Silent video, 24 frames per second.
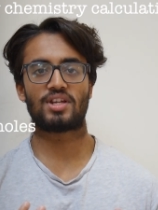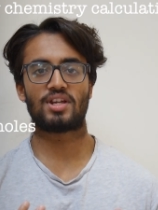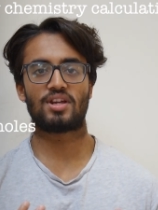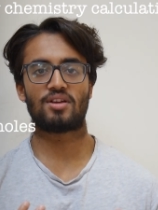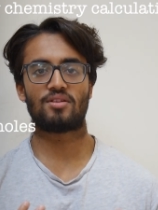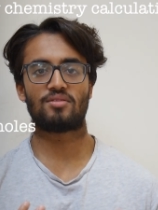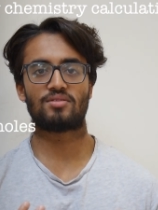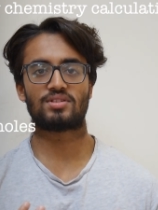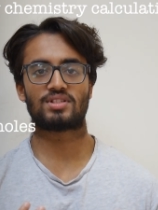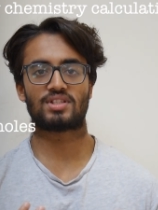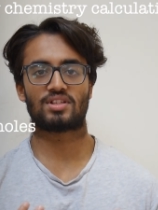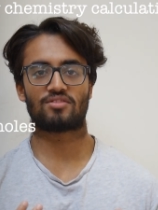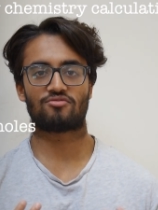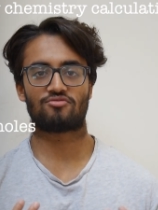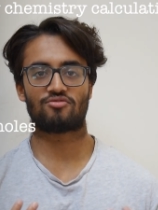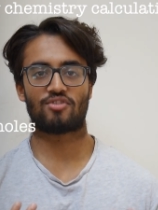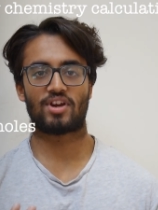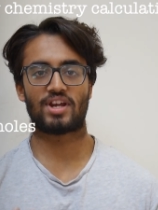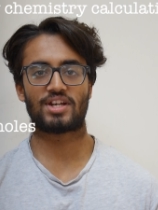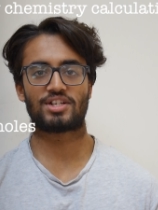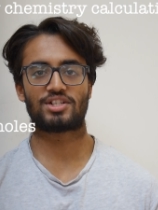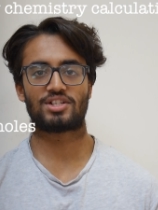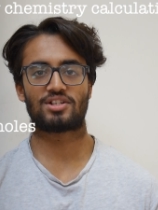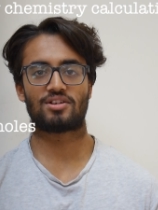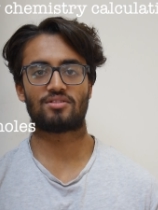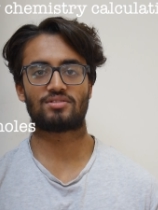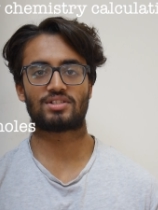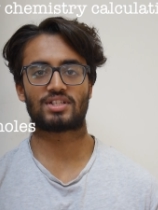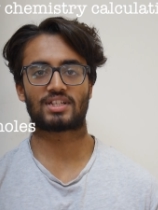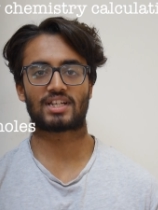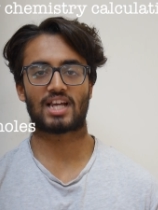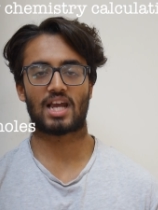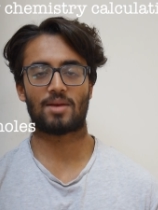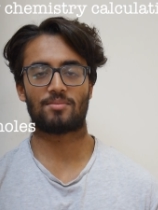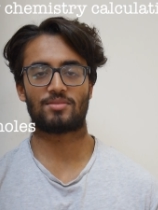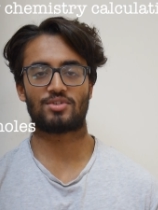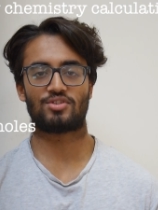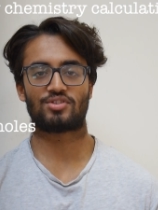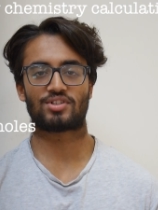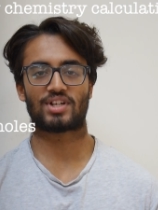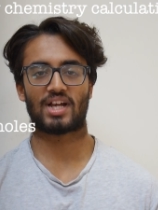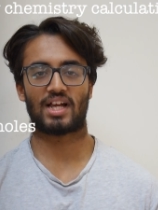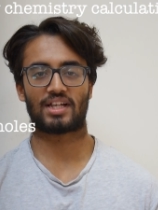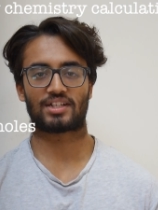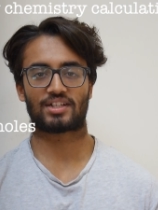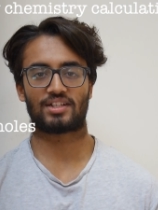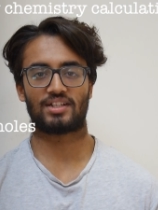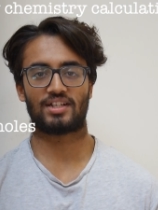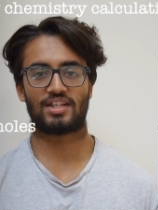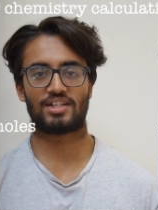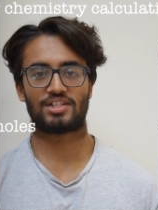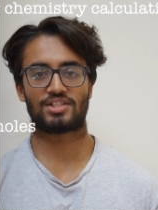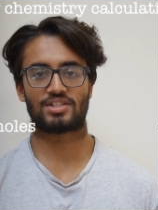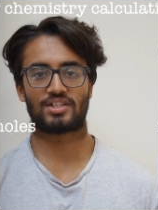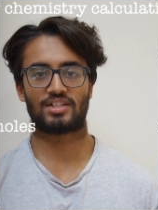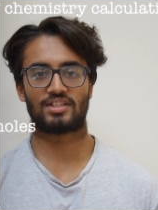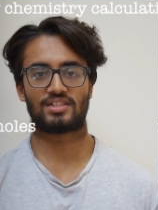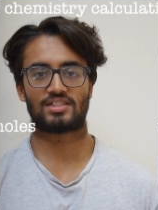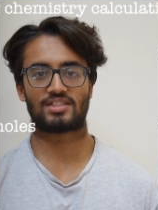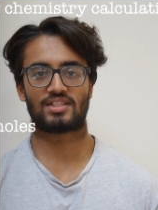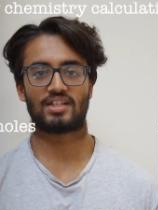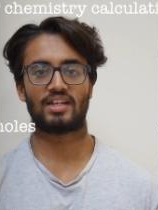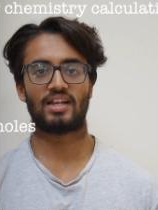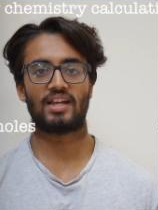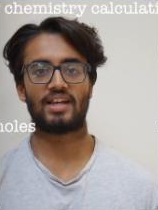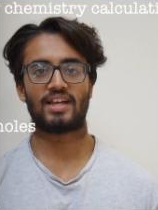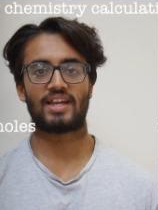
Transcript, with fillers: use the ratios and chemistry calculations